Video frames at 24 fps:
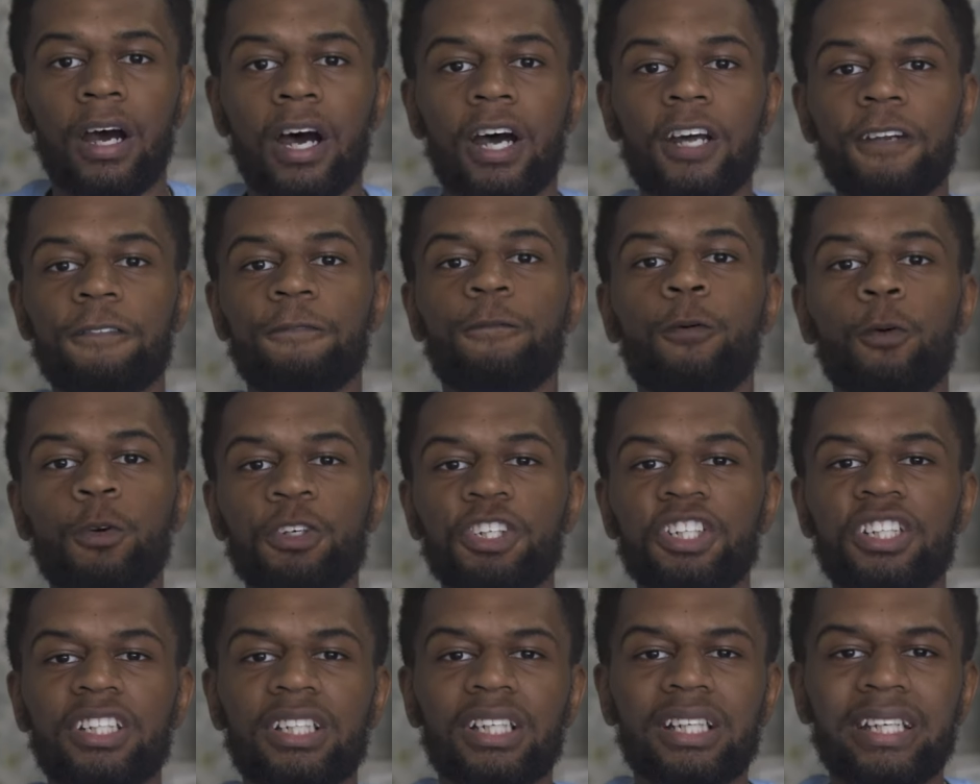
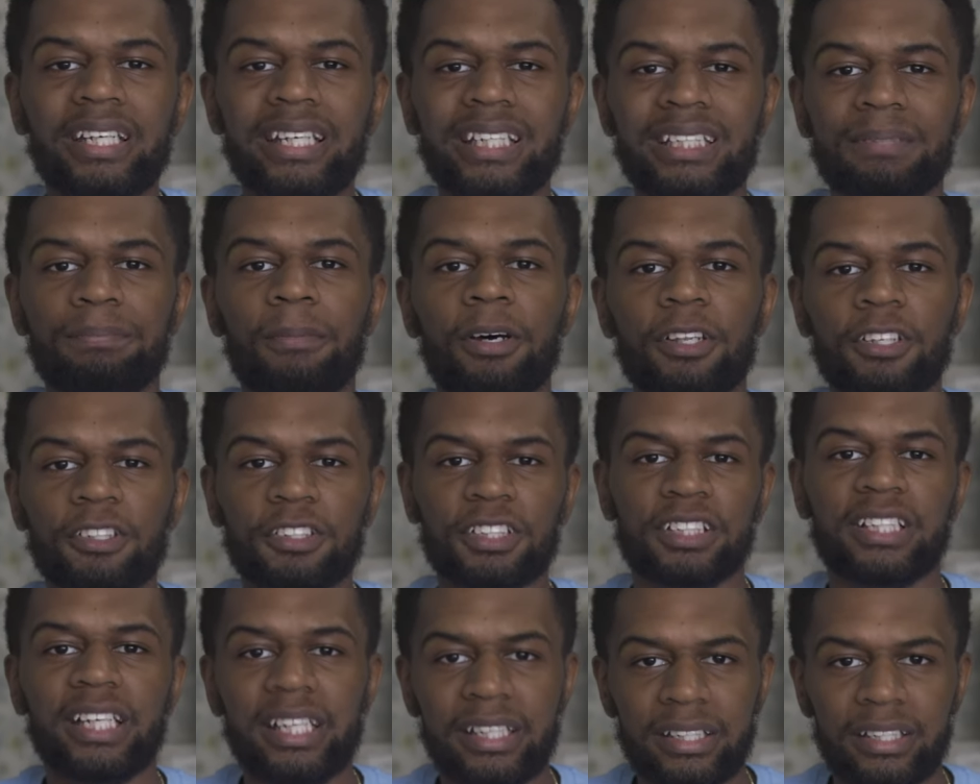Unfortunately, his mother
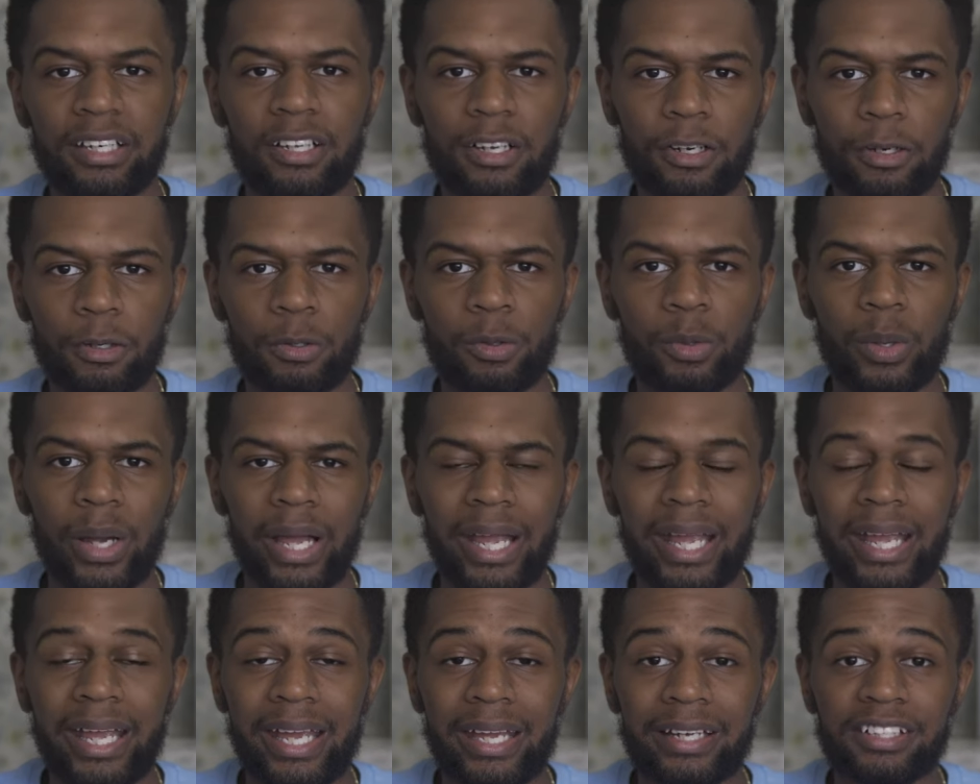said no,
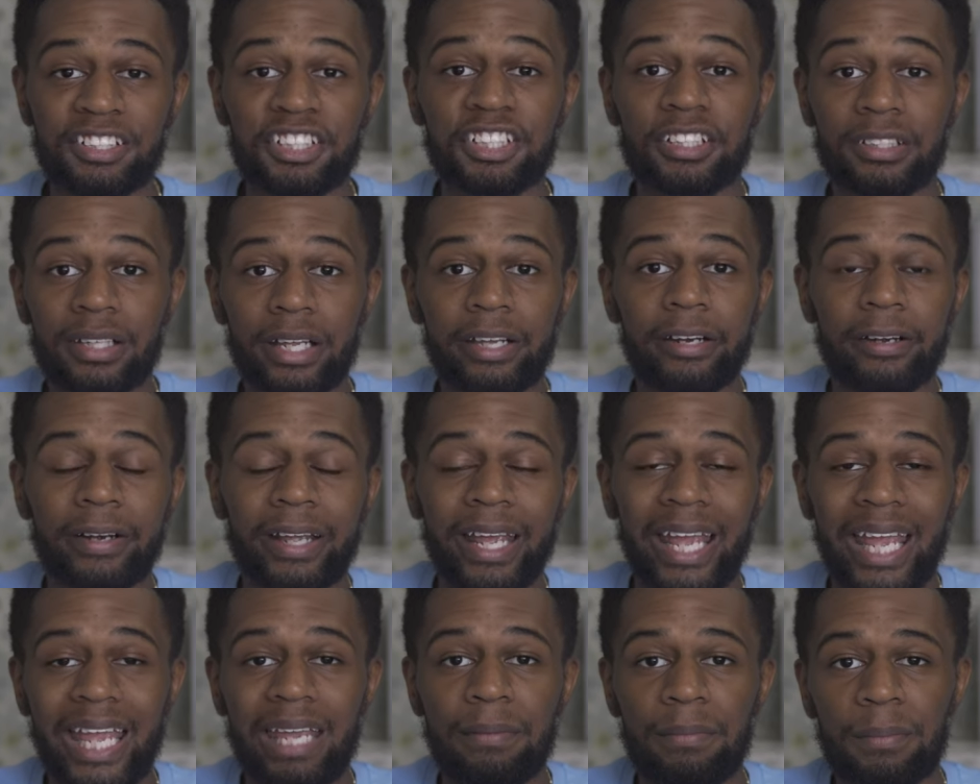and she later
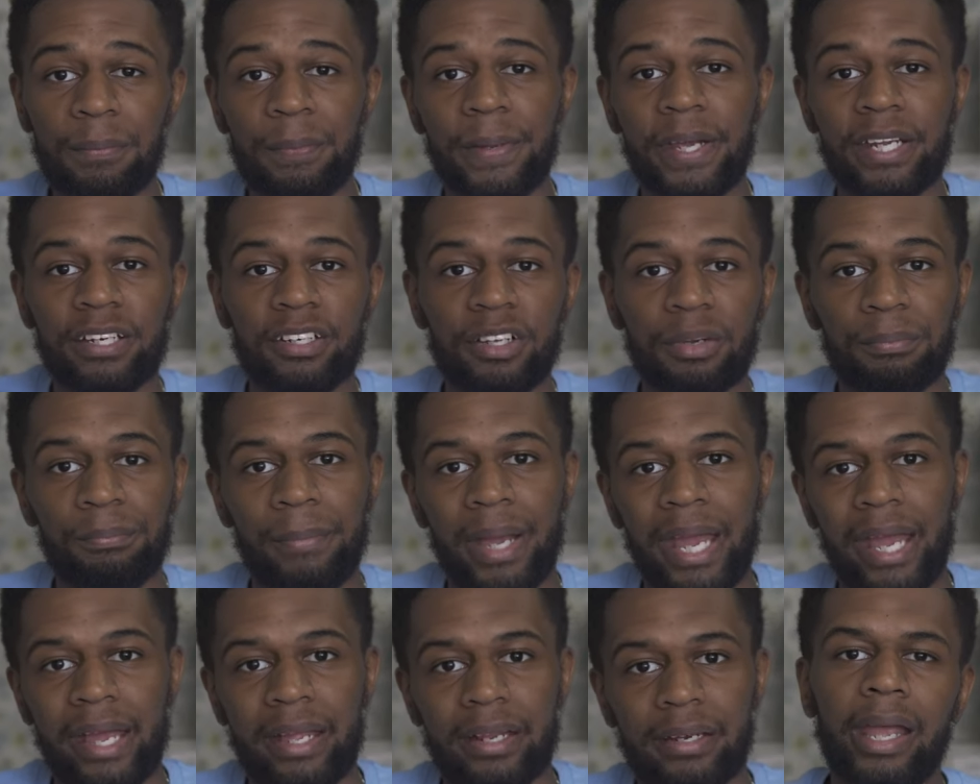came and picked up
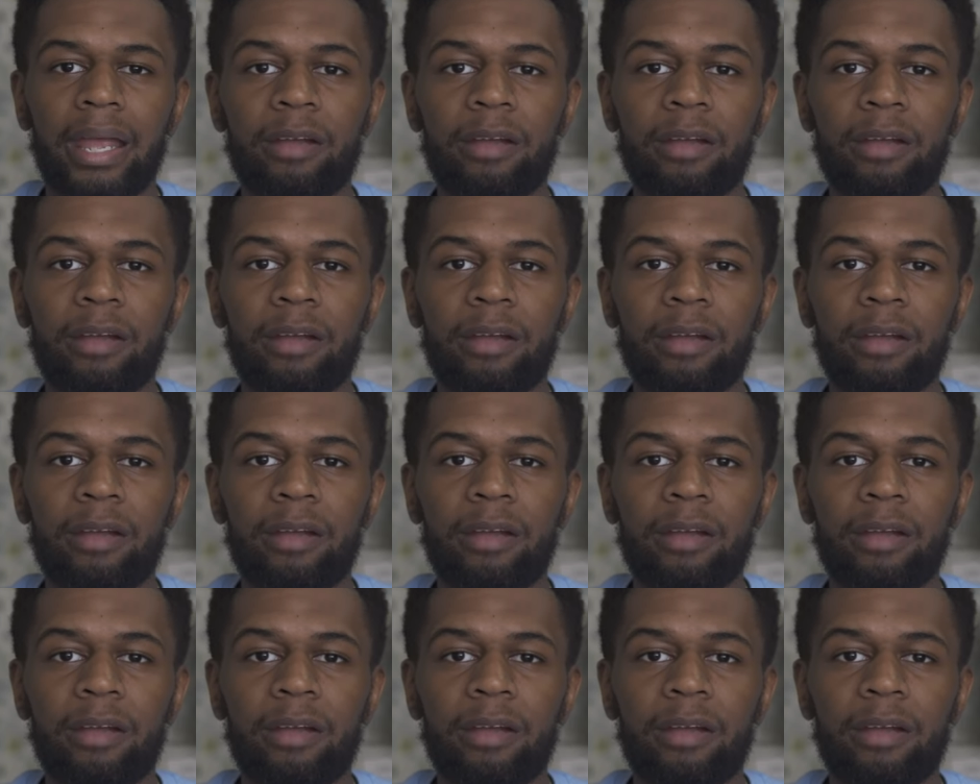Matt.